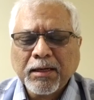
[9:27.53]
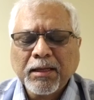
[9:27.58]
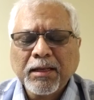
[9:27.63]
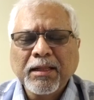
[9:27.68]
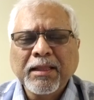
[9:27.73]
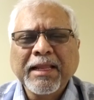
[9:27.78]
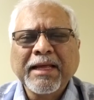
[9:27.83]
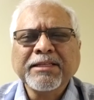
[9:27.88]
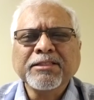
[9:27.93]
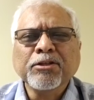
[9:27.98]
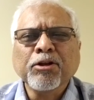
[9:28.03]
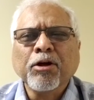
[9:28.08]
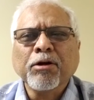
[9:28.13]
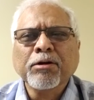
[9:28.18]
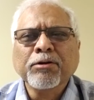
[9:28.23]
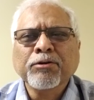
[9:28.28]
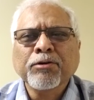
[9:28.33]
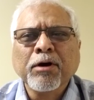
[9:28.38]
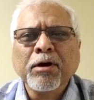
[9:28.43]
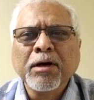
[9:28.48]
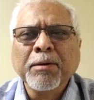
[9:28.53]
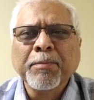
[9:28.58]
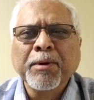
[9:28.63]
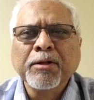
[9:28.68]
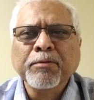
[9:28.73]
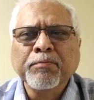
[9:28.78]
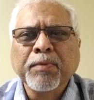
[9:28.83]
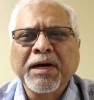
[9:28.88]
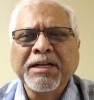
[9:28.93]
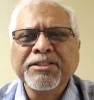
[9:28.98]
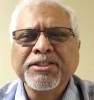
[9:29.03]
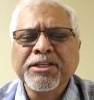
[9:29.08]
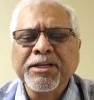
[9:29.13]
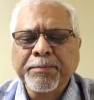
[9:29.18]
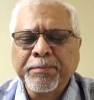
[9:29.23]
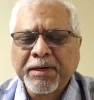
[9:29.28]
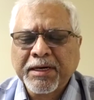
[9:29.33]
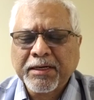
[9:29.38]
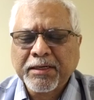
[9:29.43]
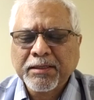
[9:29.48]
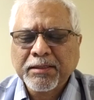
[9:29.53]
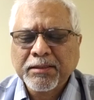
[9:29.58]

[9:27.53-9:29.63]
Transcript: Let's talk about Bathsheba.